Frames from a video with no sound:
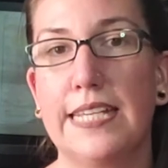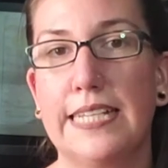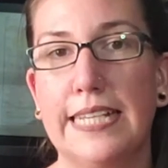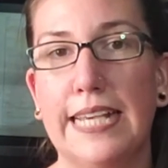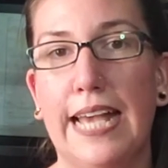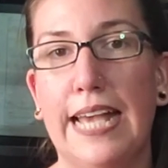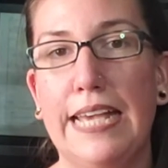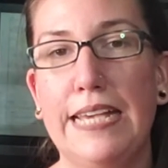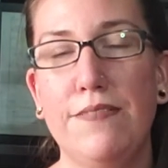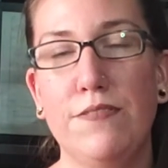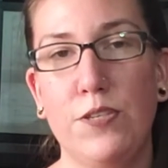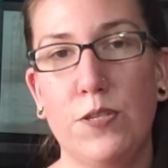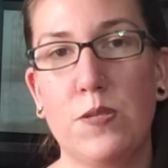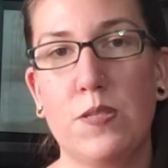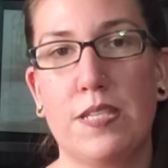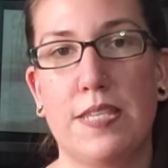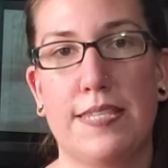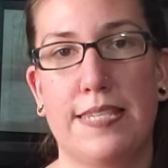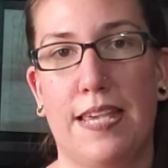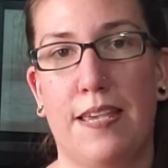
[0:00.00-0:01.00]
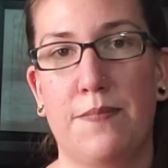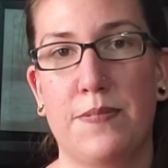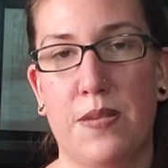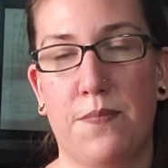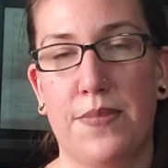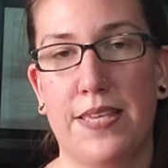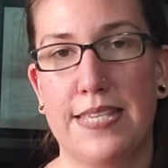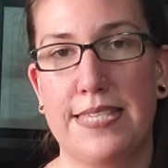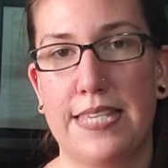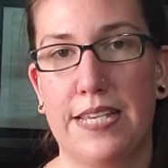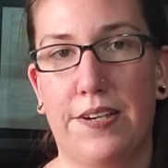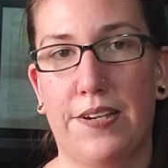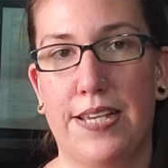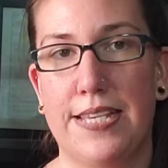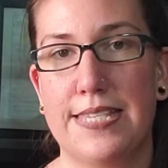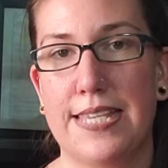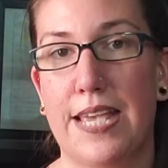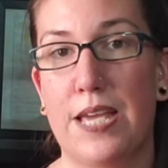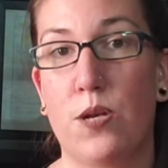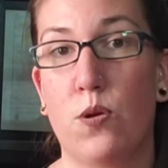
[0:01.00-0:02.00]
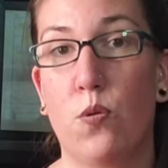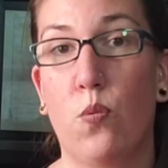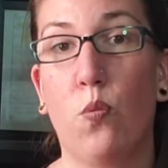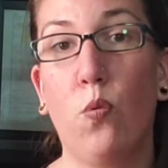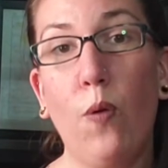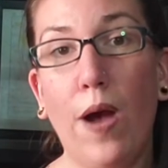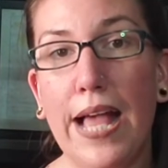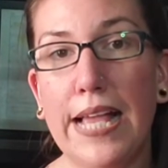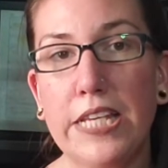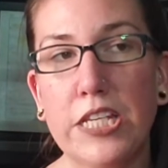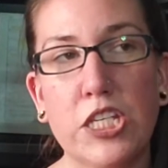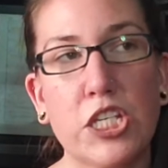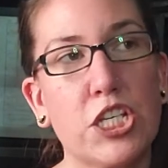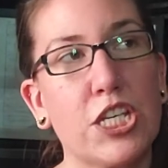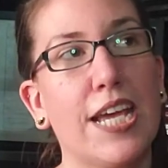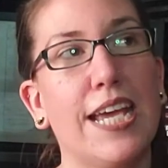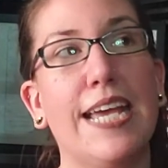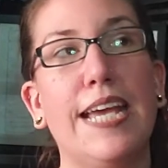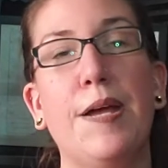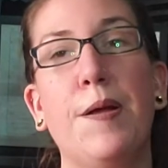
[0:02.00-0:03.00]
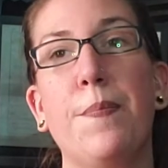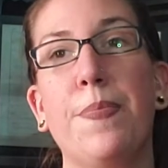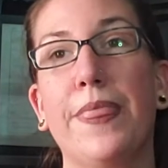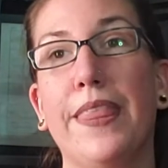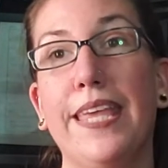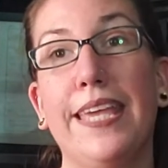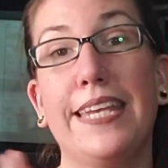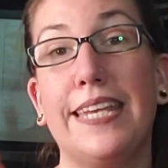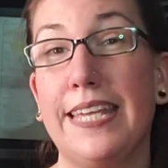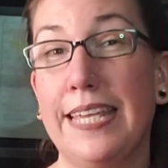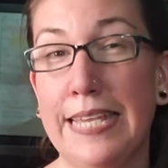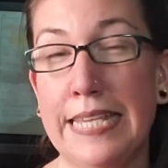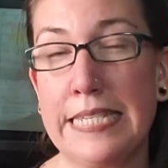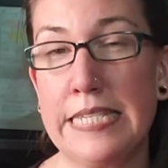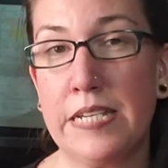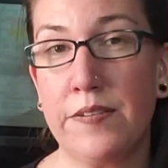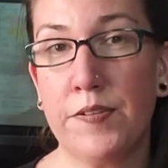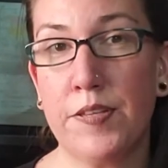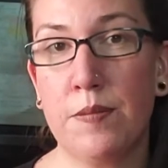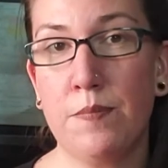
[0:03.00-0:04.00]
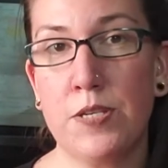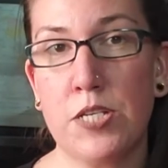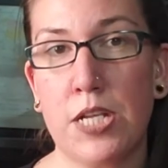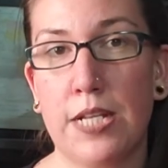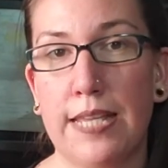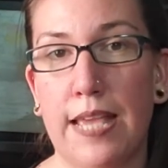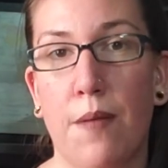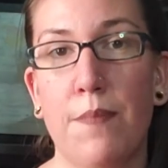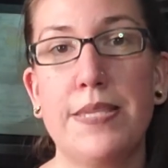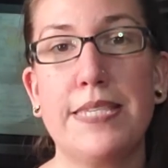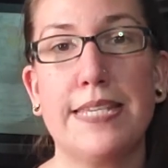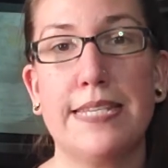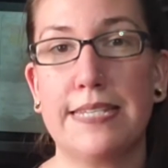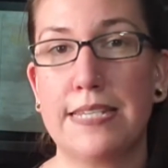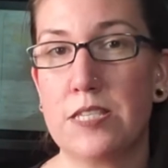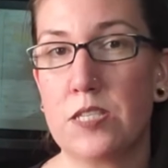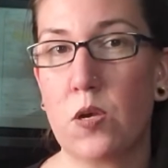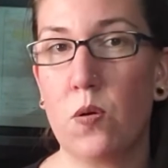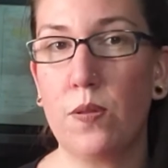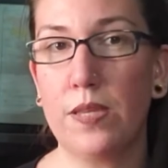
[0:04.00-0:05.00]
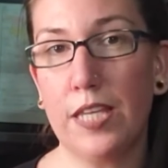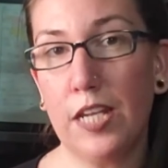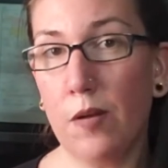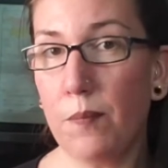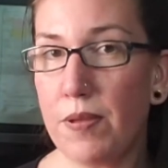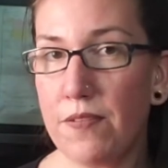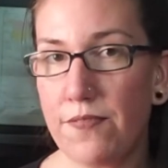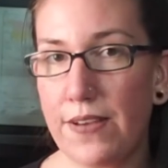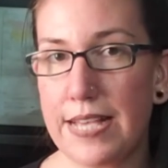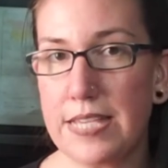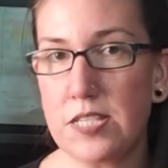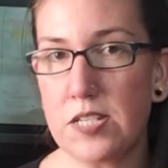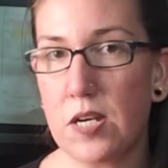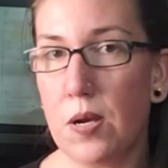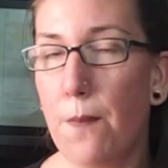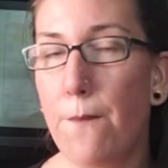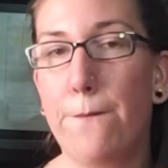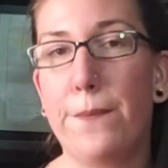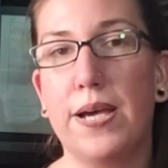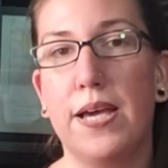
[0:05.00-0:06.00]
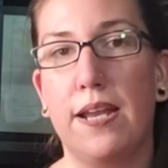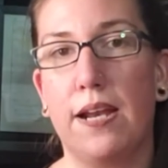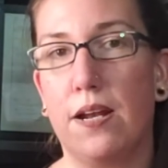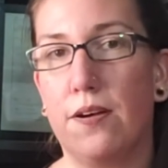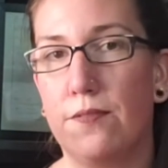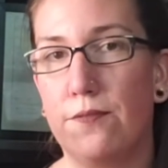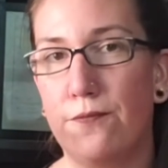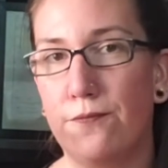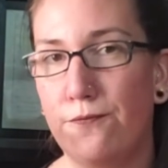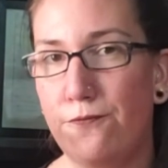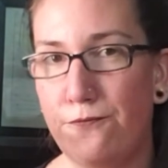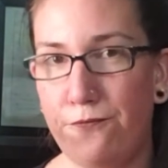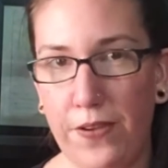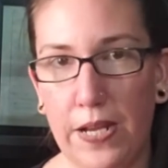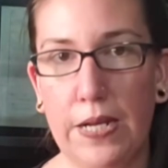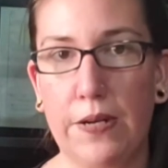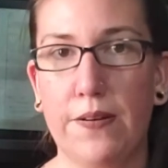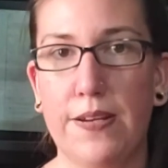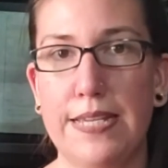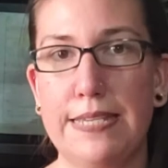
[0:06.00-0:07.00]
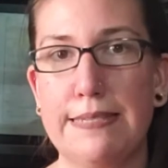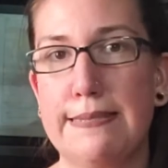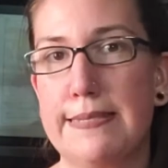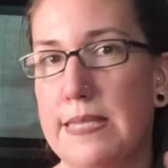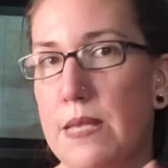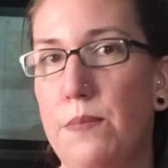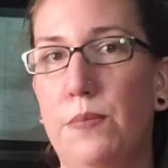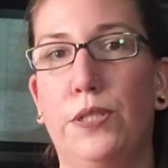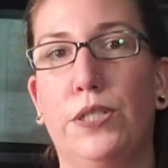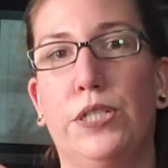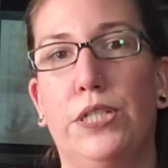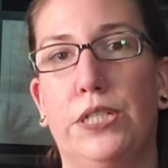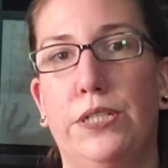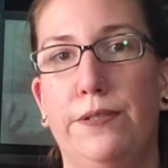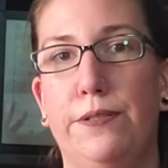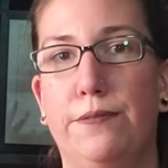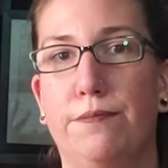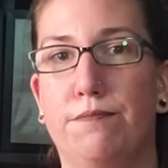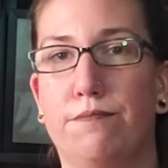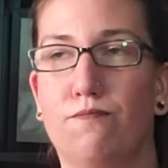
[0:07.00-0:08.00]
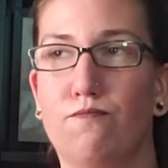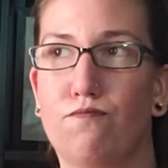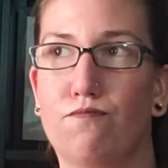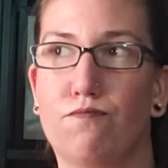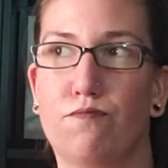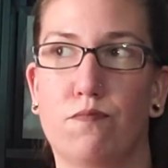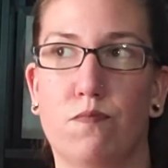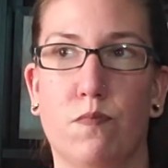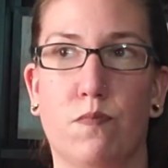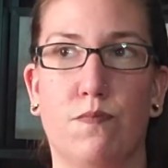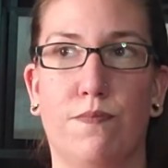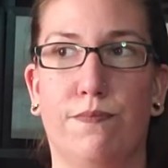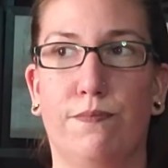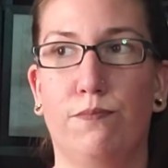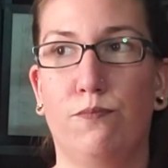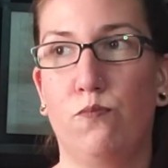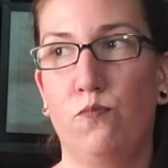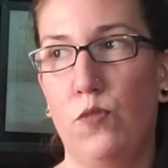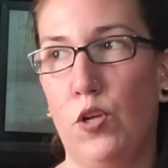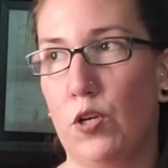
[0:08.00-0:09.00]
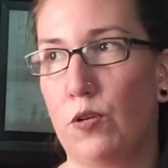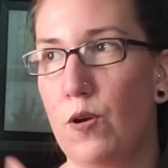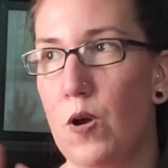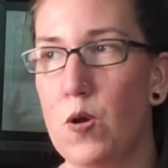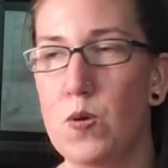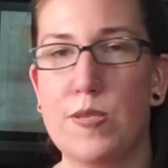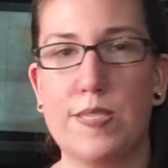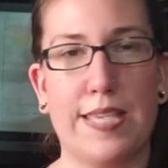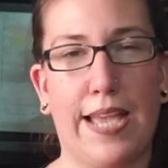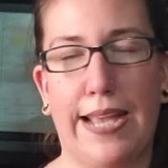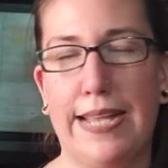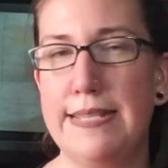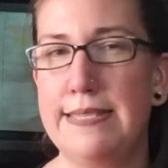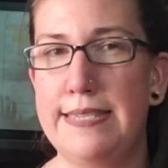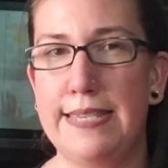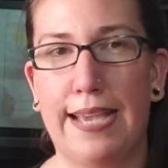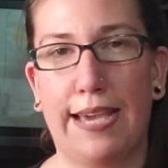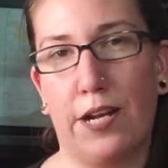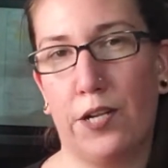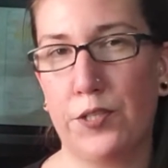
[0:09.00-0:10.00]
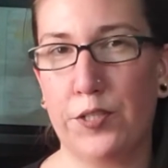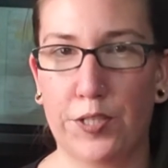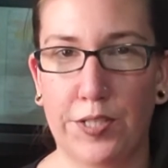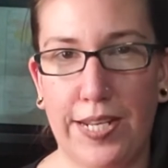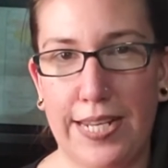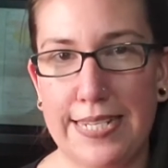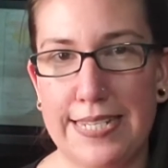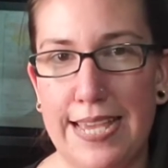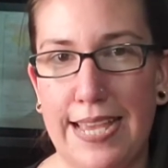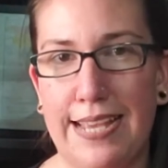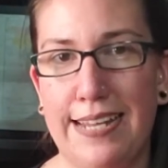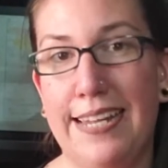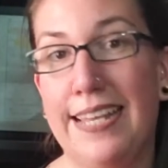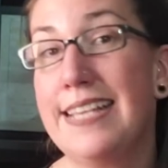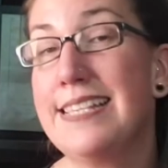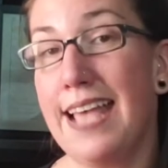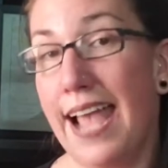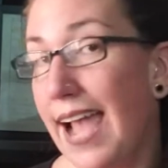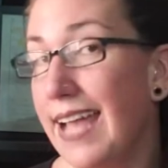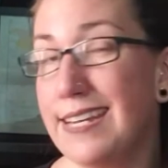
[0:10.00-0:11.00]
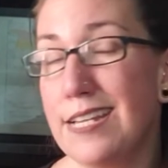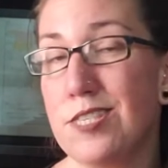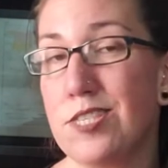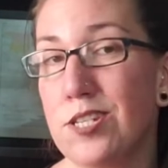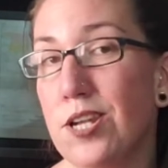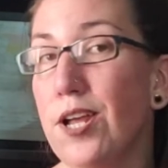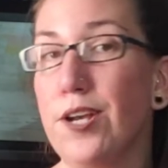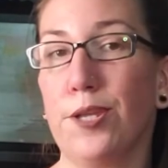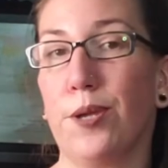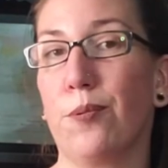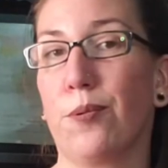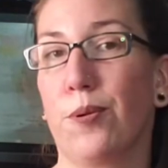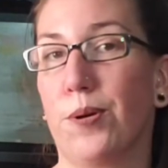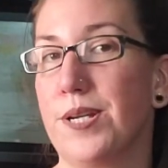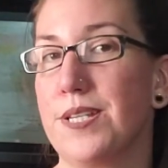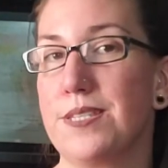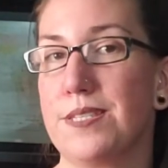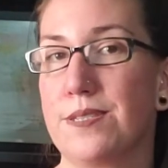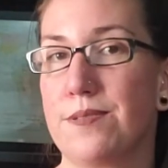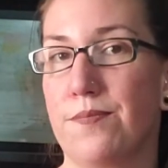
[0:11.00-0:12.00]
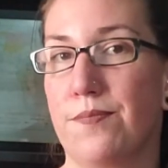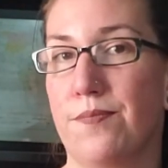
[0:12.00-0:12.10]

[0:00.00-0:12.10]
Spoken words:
I have used the Say Something series in Welsh. It is different than Michel Thomas. It does go a little bit faster, but very similar neuroscience-y kind of learning techniques, and it's an audio course.